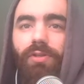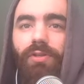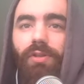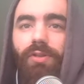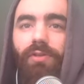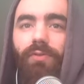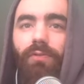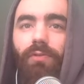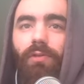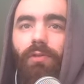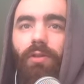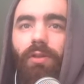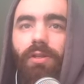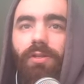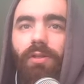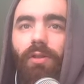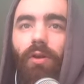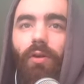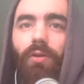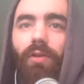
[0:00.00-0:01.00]
So this,
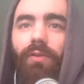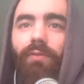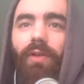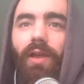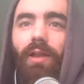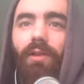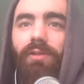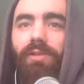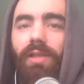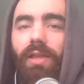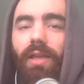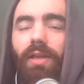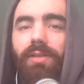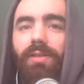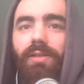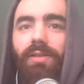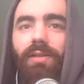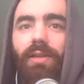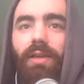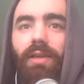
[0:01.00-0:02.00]
these are the only values that
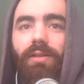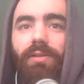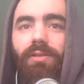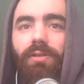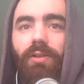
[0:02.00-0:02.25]
x can take.